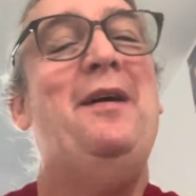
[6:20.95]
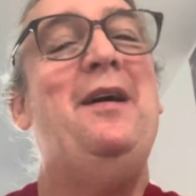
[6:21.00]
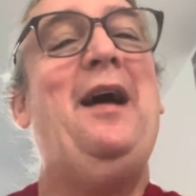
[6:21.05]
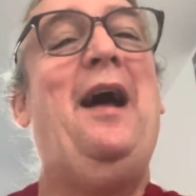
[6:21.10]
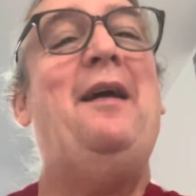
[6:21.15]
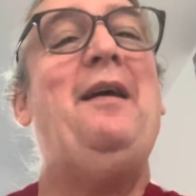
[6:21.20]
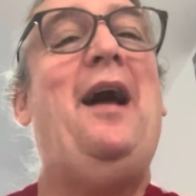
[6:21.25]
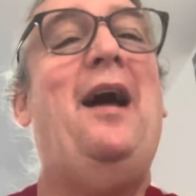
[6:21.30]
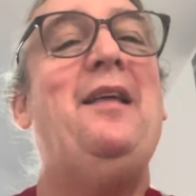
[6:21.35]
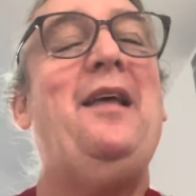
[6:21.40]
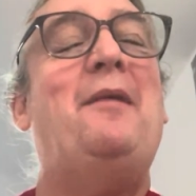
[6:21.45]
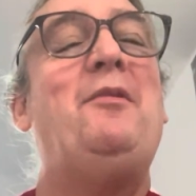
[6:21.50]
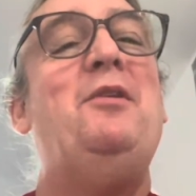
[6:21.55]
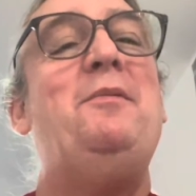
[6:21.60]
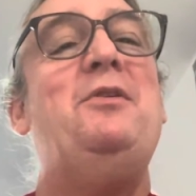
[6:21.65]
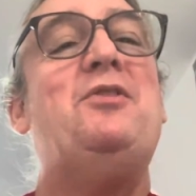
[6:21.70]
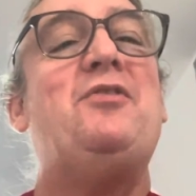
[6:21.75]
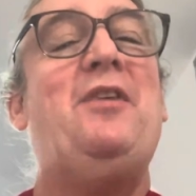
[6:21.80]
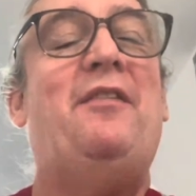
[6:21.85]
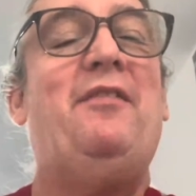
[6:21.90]
I'm going to
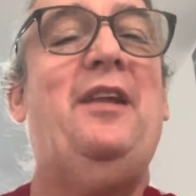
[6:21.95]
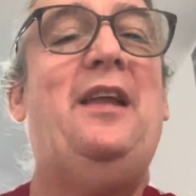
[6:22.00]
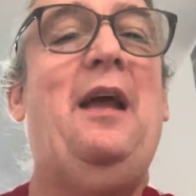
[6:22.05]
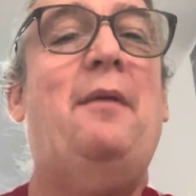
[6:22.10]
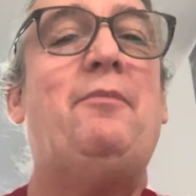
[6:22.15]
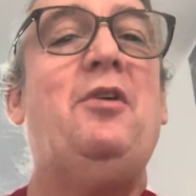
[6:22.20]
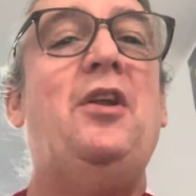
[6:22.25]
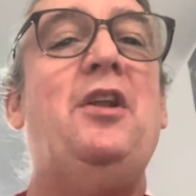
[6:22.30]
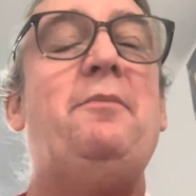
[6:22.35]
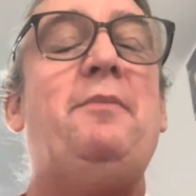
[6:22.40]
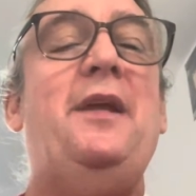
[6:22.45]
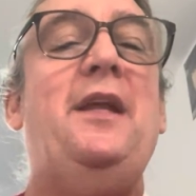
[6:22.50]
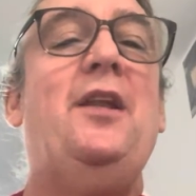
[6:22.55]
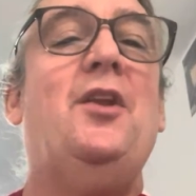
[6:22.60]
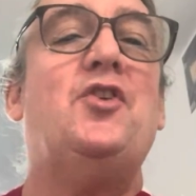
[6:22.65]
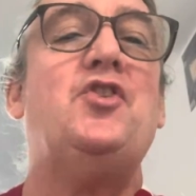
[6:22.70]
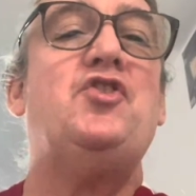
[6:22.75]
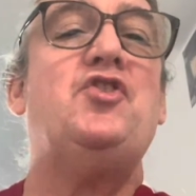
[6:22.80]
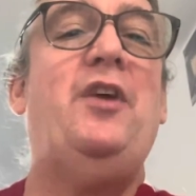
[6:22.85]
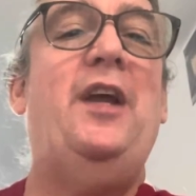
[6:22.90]
be traveling. I'm going to be in
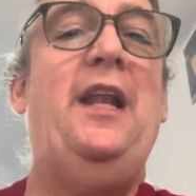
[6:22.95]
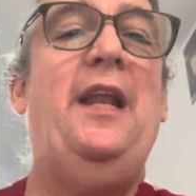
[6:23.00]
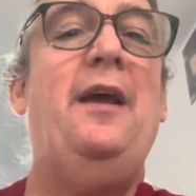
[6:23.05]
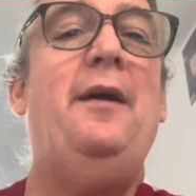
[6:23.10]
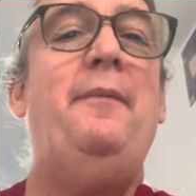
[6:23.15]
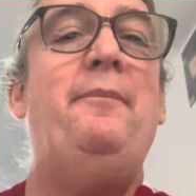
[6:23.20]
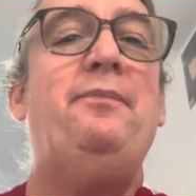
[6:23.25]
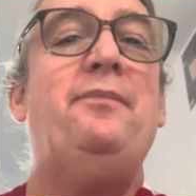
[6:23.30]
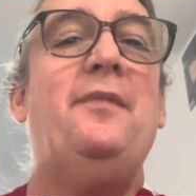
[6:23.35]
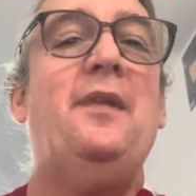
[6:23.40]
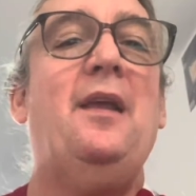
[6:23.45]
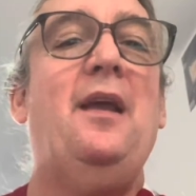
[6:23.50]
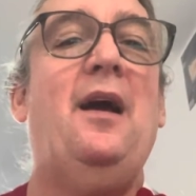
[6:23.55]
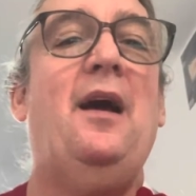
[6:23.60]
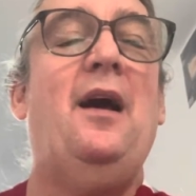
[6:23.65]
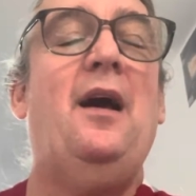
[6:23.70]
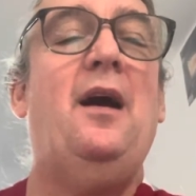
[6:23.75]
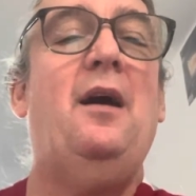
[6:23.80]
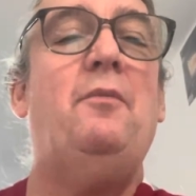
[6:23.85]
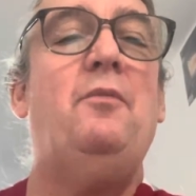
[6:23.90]
Australia,
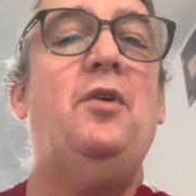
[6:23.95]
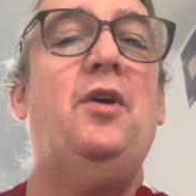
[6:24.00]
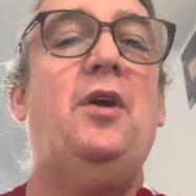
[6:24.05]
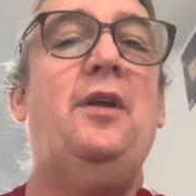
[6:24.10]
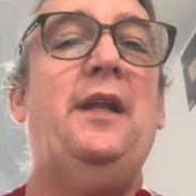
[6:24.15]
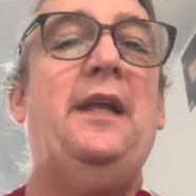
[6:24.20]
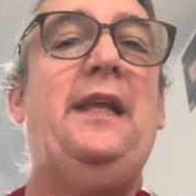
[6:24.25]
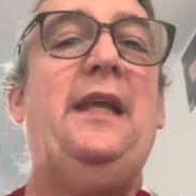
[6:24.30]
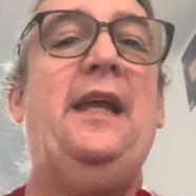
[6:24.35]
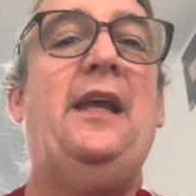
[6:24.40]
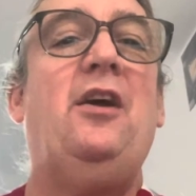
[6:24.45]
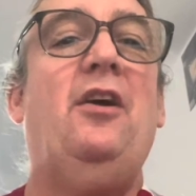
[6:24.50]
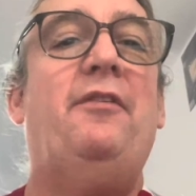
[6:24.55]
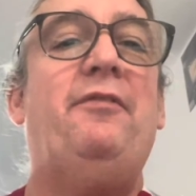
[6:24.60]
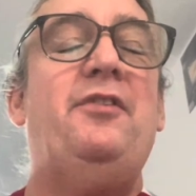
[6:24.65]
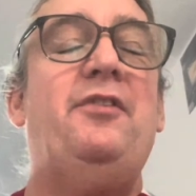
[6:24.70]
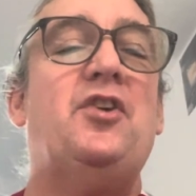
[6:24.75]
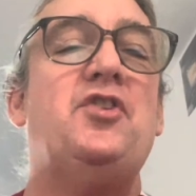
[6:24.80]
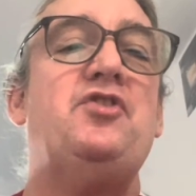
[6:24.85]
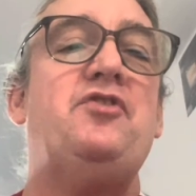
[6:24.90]
and we're going to kick
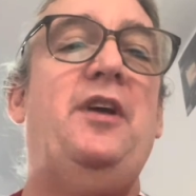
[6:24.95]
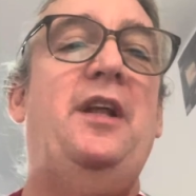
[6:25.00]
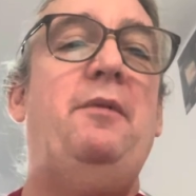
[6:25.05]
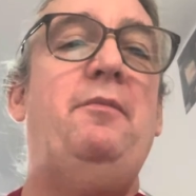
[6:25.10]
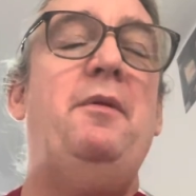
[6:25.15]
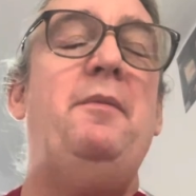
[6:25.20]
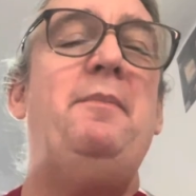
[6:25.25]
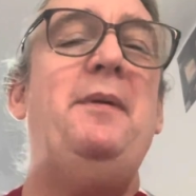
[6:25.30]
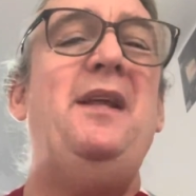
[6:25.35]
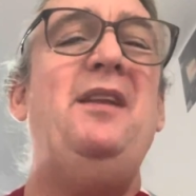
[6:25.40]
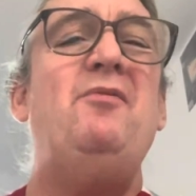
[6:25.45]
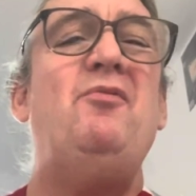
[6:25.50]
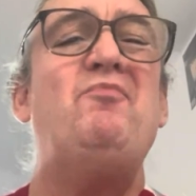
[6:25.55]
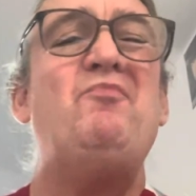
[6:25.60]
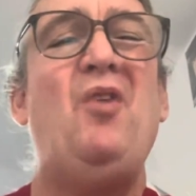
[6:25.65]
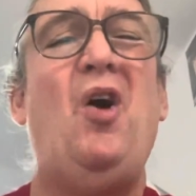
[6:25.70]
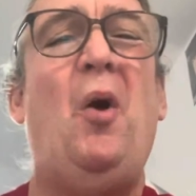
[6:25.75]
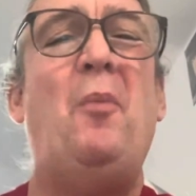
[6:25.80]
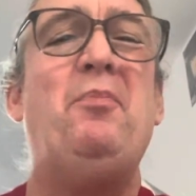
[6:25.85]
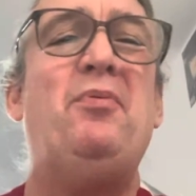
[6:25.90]
off the Australia. We've been
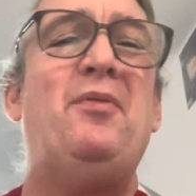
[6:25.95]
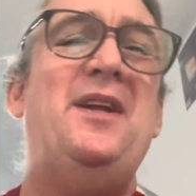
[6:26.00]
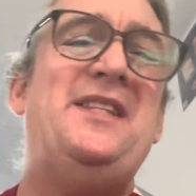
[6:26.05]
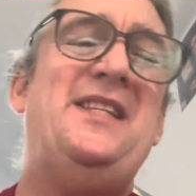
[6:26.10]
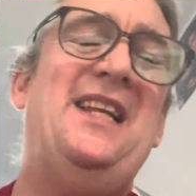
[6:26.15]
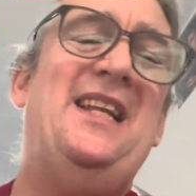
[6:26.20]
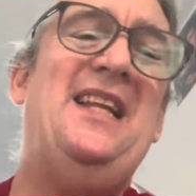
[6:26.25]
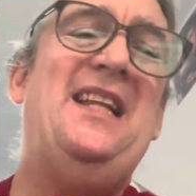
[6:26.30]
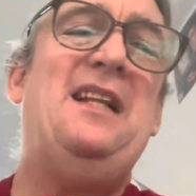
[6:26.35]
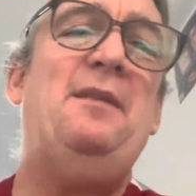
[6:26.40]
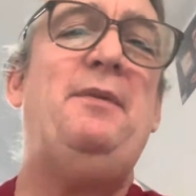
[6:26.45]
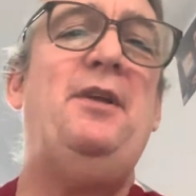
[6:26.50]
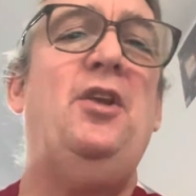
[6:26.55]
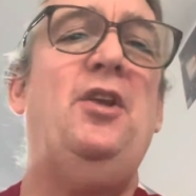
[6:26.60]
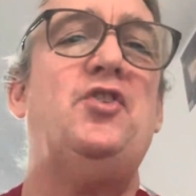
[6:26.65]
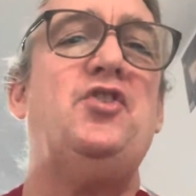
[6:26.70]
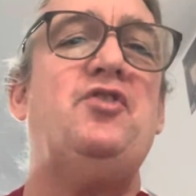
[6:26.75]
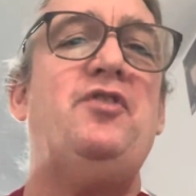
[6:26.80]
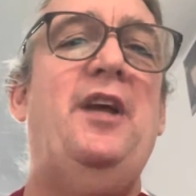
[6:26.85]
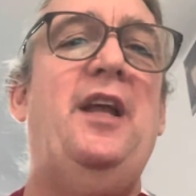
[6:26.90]
operating a little bit in
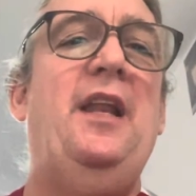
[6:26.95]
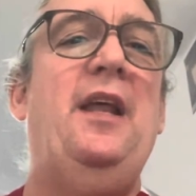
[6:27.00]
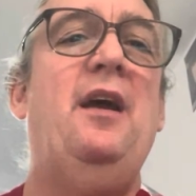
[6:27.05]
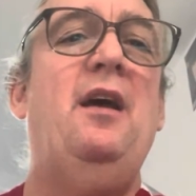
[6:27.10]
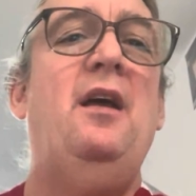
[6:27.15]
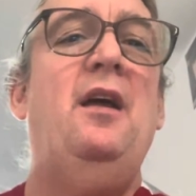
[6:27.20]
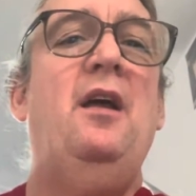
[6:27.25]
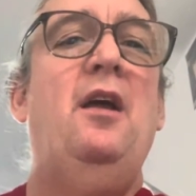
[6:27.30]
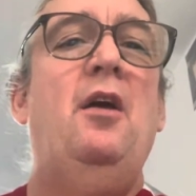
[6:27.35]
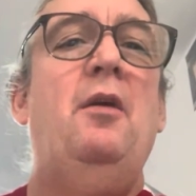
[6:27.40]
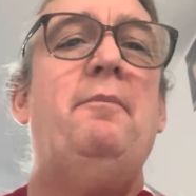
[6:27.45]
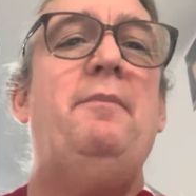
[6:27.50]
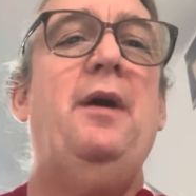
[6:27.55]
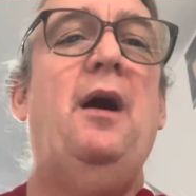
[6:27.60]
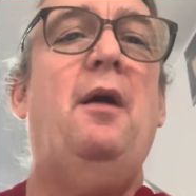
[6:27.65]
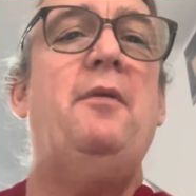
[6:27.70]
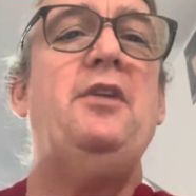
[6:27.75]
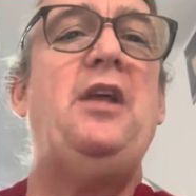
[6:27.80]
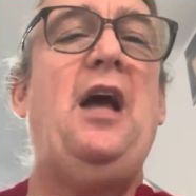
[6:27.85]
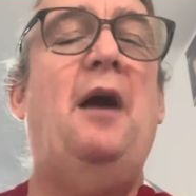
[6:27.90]
Australia,
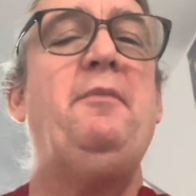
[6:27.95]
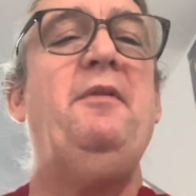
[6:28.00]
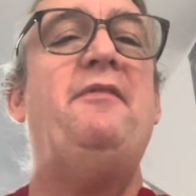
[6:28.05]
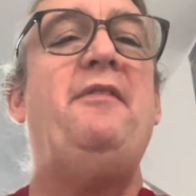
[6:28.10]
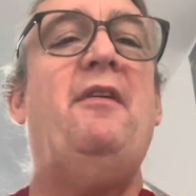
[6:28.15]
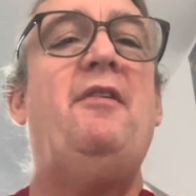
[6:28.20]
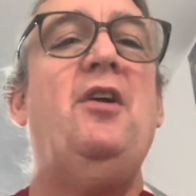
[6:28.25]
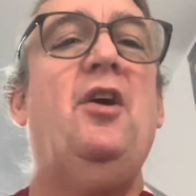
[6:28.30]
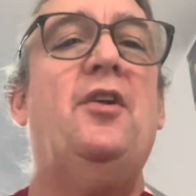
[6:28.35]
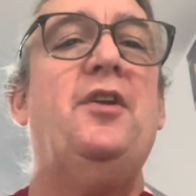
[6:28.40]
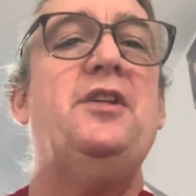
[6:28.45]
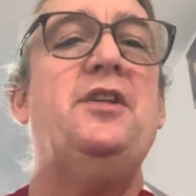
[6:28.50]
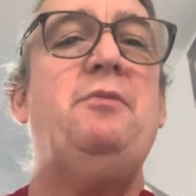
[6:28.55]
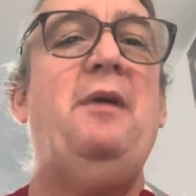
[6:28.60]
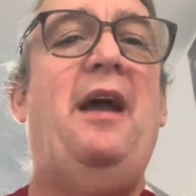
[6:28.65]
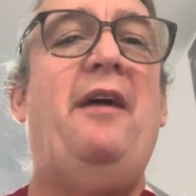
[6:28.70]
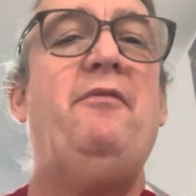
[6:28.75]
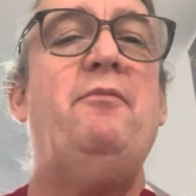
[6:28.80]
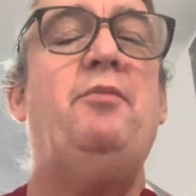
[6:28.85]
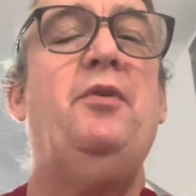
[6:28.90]
but I'll be very honest,
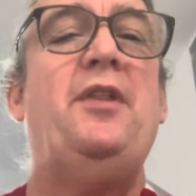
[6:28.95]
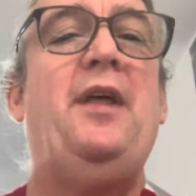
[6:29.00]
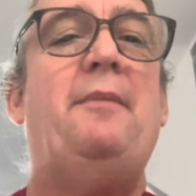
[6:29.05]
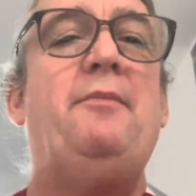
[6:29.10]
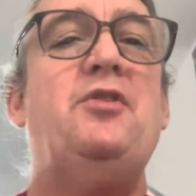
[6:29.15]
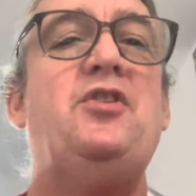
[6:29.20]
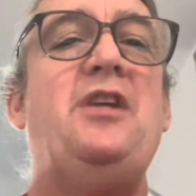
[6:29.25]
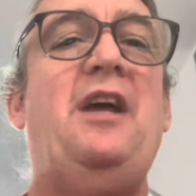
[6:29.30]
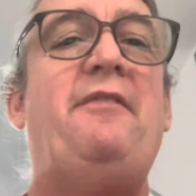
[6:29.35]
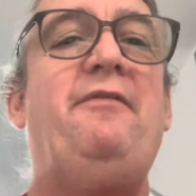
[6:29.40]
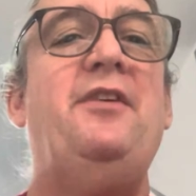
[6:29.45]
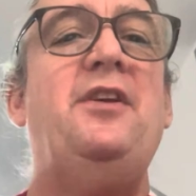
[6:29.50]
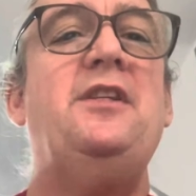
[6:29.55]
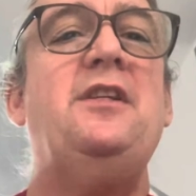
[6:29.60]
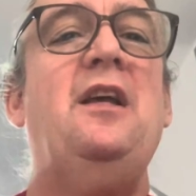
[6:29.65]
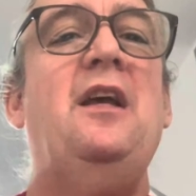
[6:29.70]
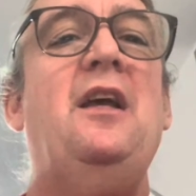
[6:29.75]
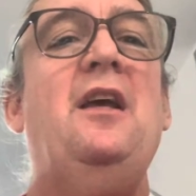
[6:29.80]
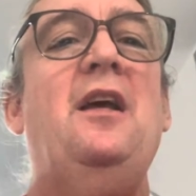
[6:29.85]
we haven't put that much effort.